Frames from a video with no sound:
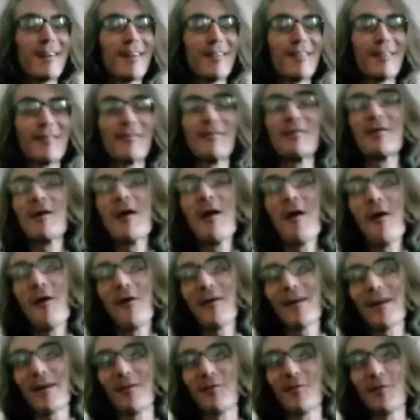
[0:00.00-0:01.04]
Yeah, they're
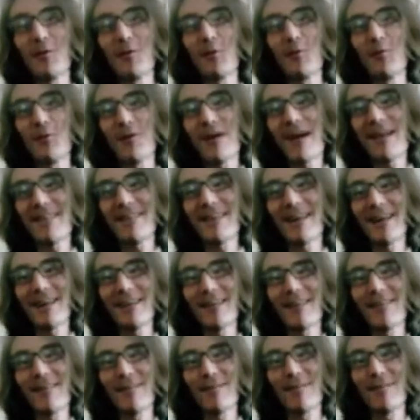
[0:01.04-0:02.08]
okay. So we're at the end
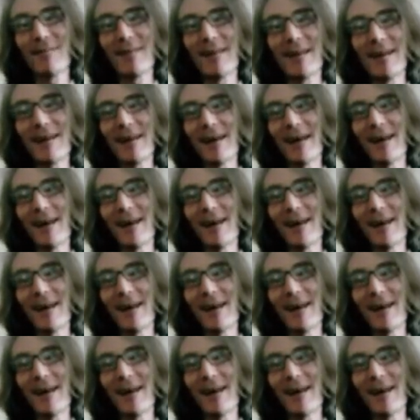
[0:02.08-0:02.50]
of this thing,